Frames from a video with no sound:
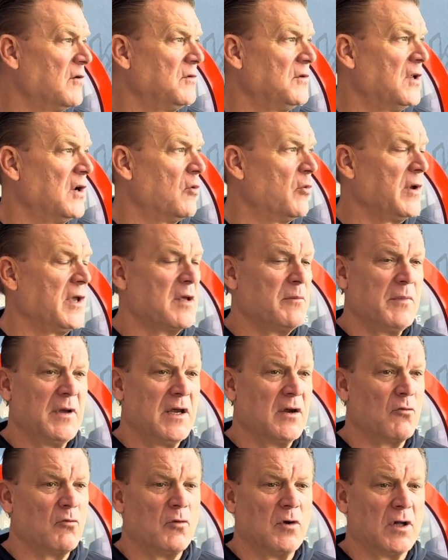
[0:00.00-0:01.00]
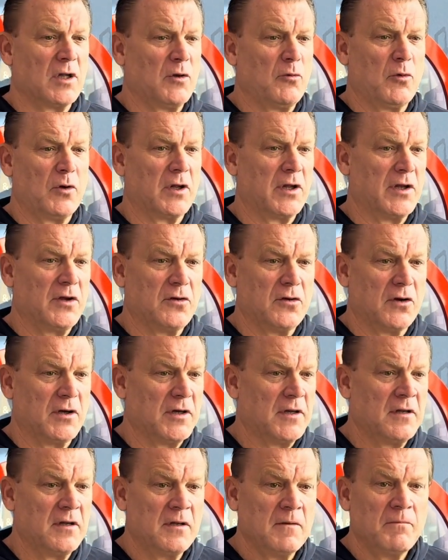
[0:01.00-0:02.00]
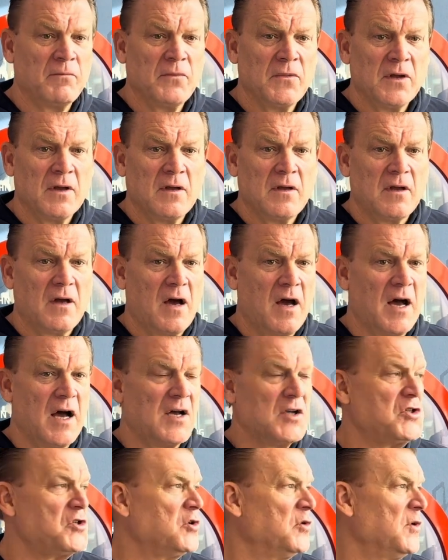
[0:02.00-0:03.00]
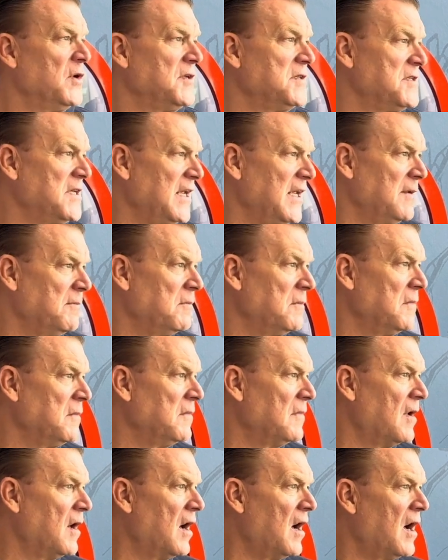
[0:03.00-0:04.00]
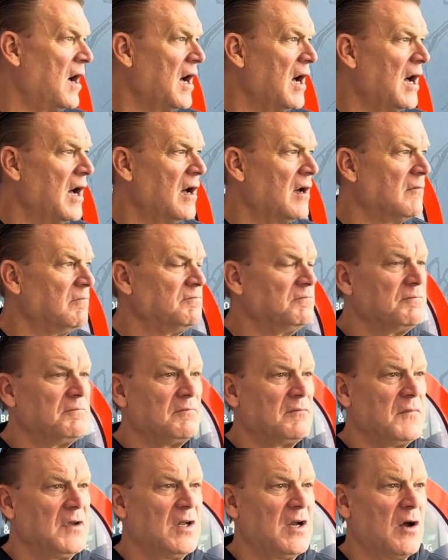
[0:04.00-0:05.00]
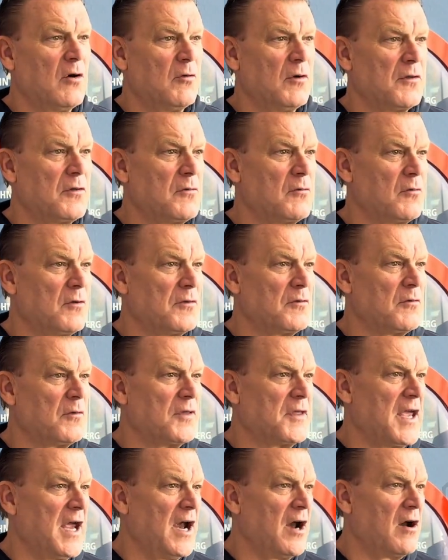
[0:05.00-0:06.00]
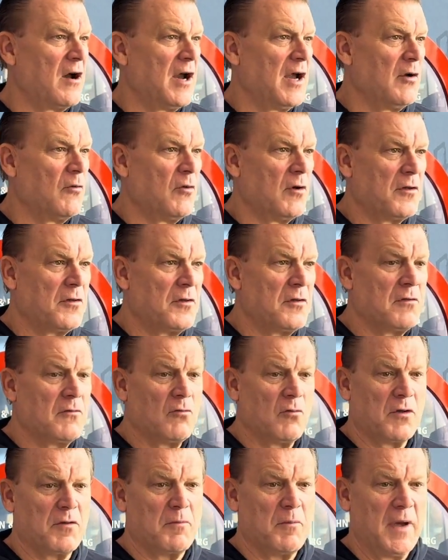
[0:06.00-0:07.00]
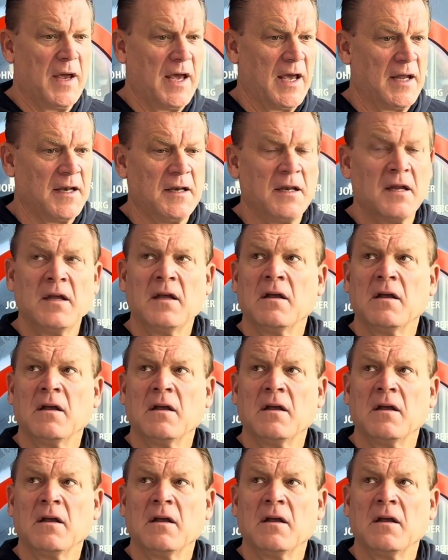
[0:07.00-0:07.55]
You know, we can be a really, really good shooting team, you know, with Kerry, with Ben.